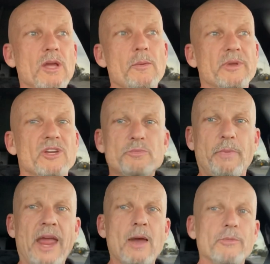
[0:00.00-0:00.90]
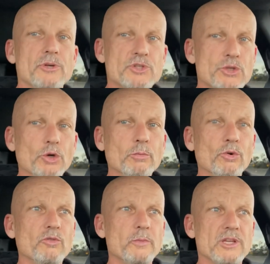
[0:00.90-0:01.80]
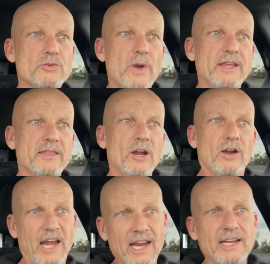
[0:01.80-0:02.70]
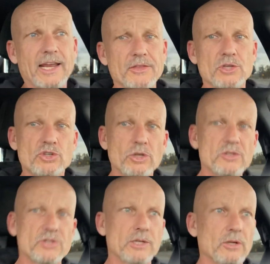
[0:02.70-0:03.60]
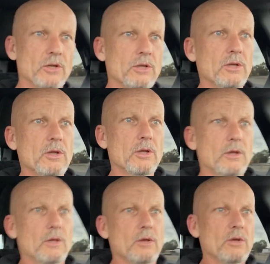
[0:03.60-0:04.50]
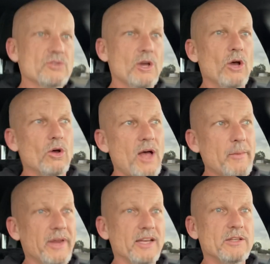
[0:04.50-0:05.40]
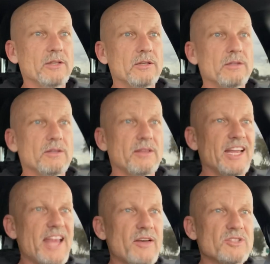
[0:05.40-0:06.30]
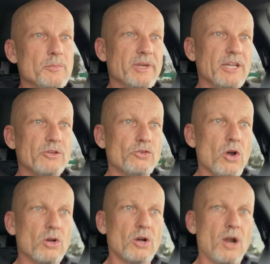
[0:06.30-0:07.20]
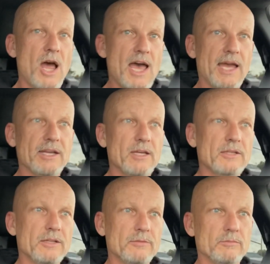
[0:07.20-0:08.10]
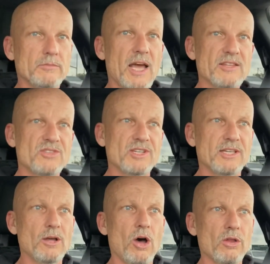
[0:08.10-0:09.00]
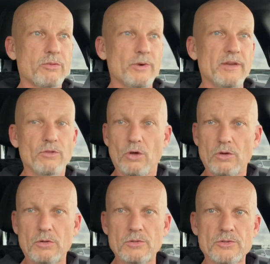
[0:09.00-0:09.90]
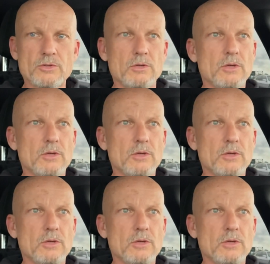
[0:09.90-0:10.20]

because bam, there's two movements right there, and I got the turn signal. So, I mean, they'd have to be drunk or high to not see all three of those.